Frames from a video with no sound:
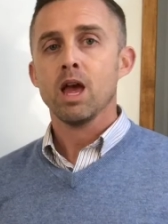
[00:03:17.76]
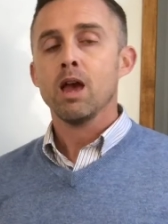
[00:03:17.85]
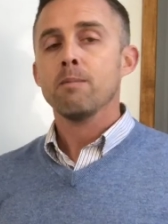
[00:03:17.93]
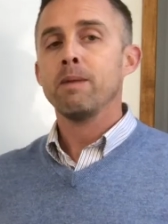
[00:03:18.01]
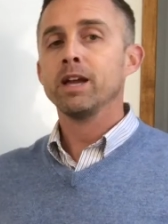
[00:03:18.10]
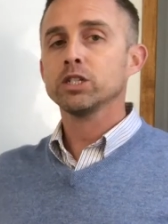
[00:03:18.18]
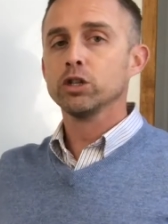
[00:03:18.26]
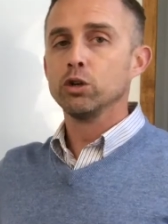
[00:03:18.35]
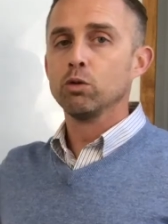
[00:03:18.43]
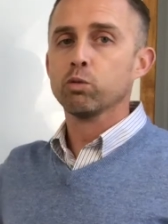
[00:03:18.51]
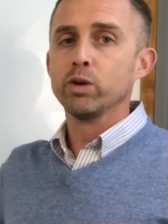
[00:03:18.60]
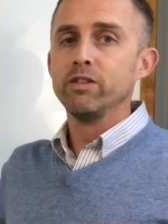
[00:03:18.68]
Make sure
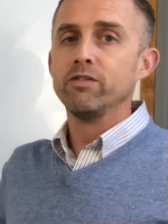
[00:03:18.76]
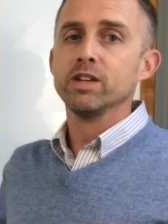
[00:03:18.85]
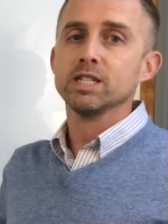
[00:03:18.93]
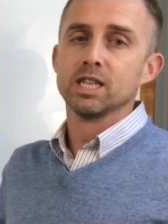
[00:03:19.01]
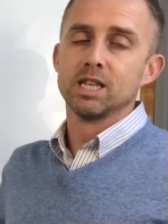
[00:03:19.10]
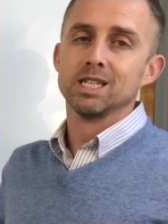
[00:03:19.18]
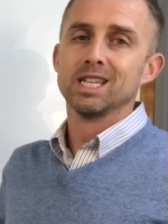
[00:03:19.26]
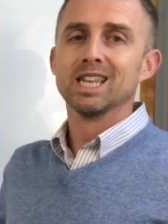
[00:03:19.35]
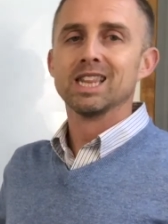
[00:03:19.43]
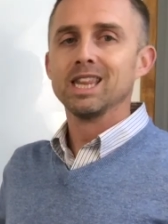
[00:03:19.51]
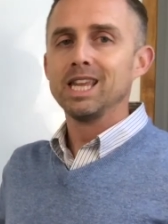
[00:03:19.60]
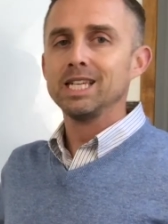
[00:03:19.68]
you revisit this at
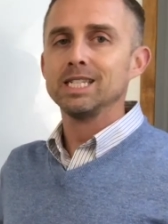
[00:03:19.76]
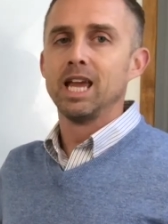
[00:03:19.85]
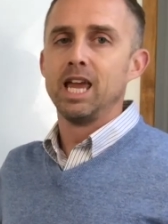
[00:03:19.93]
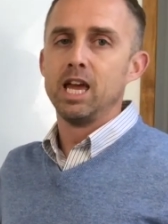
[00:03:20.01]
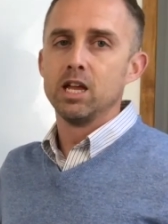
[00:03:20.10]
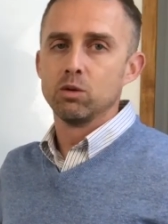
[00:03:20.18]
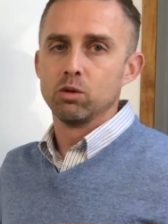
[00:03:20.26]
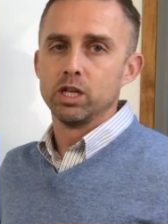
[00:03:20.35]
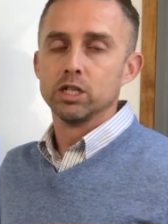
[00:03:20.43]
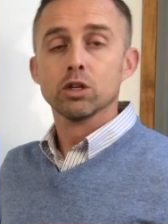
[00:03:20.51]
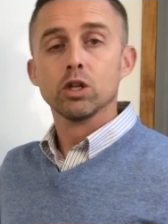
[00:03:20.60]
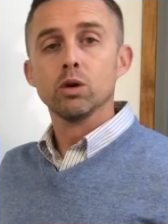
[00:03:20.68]
least annually
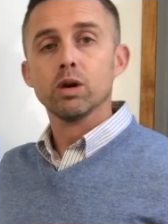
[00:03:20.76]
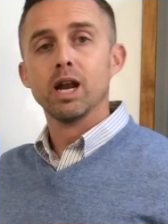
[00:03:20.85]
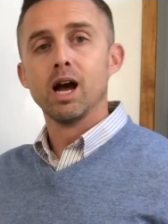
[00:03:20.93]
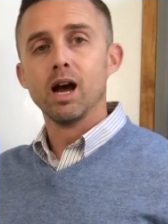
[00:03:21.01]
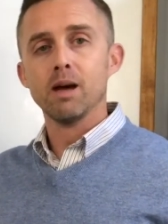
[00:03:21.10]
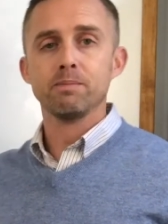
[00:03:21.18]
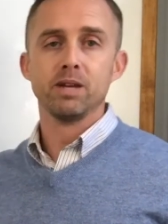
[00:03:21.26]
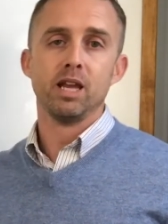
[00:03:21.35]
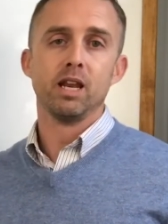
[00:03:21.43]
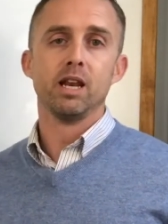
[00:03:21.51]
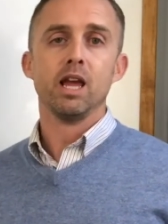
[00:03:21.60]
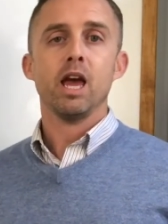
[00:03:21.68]
so you can update
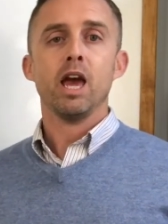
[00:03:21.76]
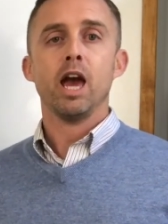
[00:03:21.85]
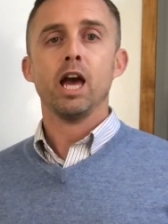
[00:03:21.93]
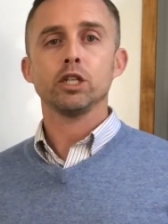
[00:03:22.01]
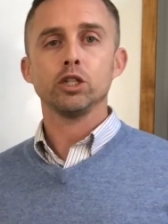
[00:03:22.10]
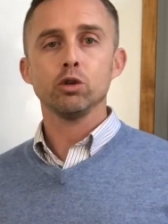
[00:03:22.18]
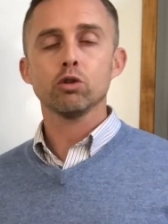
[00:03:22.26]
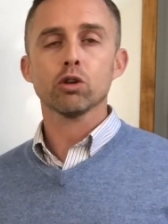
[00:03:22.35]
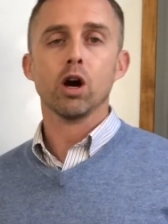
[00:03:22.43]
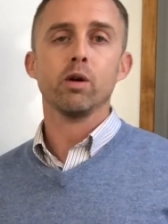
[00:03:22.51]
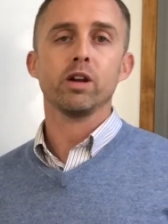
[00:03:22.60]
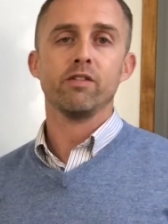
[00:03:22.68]
it as you
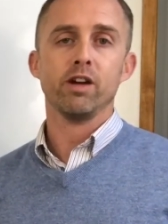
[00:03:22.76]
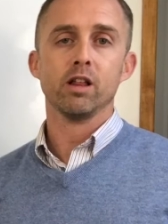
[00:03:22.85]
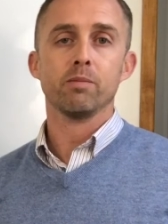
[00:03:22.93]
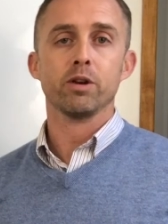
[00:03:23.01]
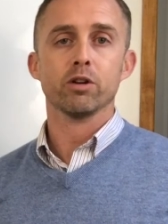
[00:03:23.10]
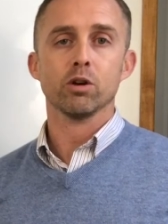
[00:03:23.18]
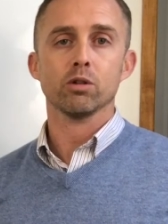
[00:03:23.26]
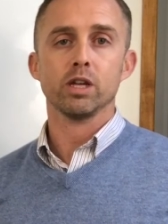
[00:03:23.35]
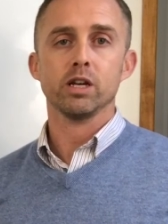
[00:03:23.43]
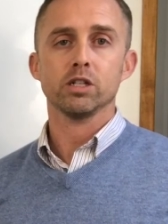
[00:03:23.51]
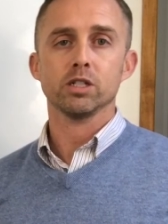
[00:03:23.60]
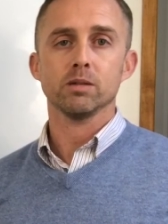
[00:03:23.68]
grow and develop in your own
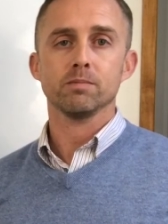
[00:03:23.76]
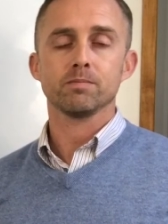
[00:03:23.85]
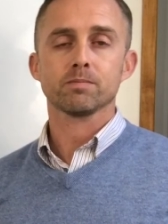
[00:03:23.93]
leadership.